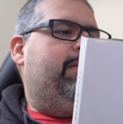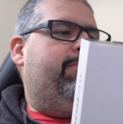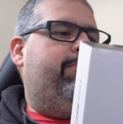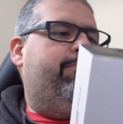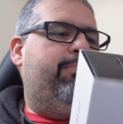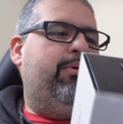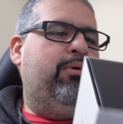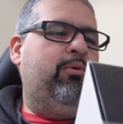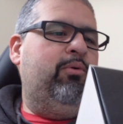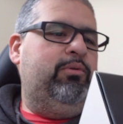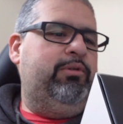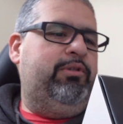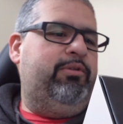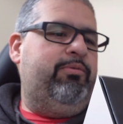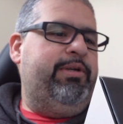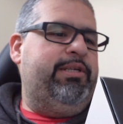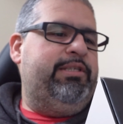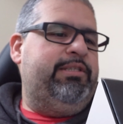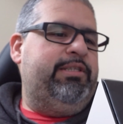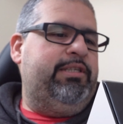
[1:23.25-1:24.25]
Bold
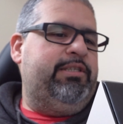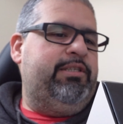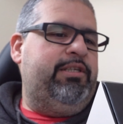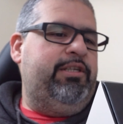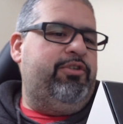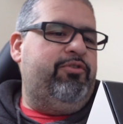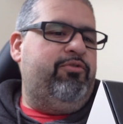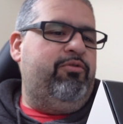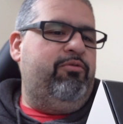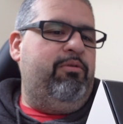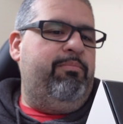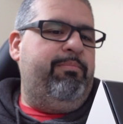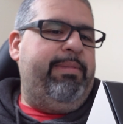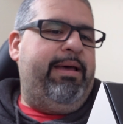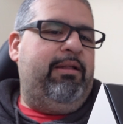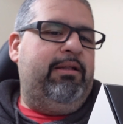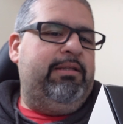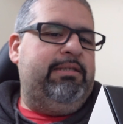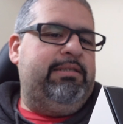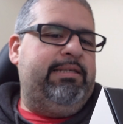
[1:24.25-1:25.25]
360 true and
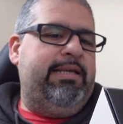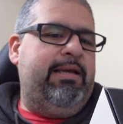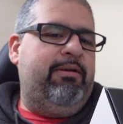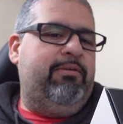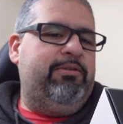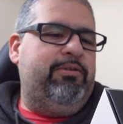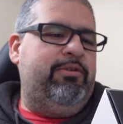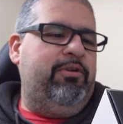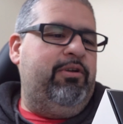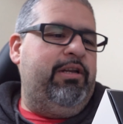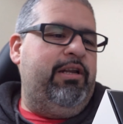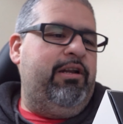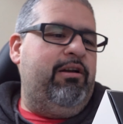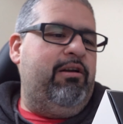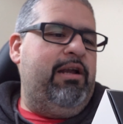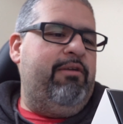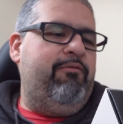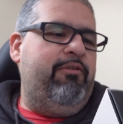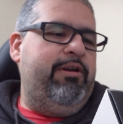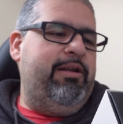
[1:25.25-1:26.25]
balanced sound, so you can hear
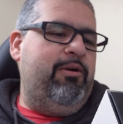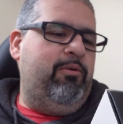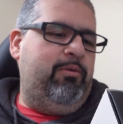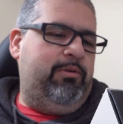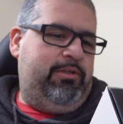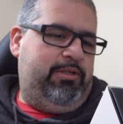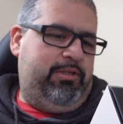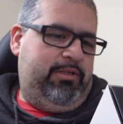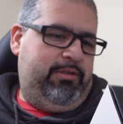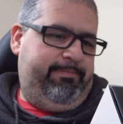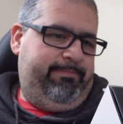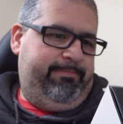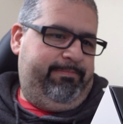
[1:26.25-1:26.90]
every note.